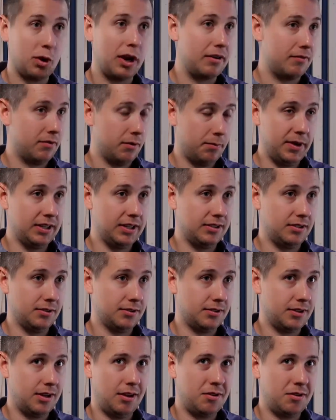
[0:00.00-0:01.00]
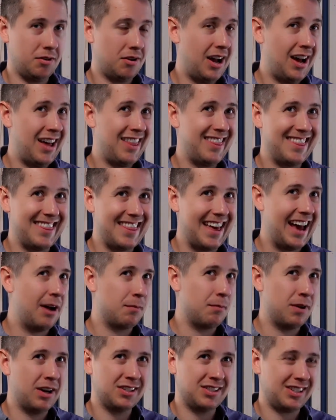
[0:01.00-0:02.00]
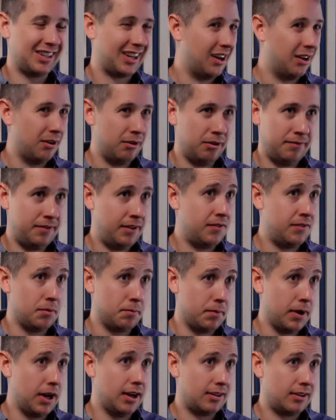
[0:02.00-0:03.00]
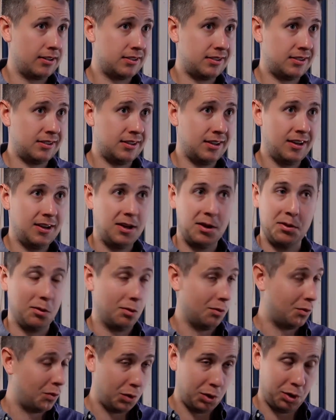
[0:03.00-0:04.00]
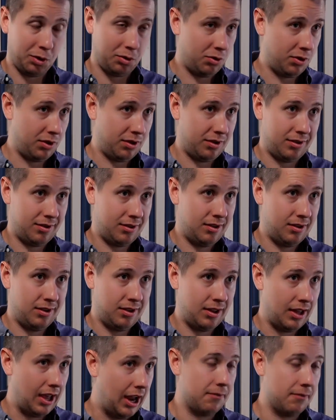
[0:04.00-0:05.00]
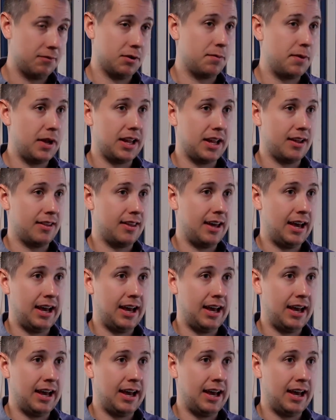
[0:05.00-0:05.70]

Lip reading: for pistols, though. They're not that much, like $150. Mm-hmm. They're worth every penny of that.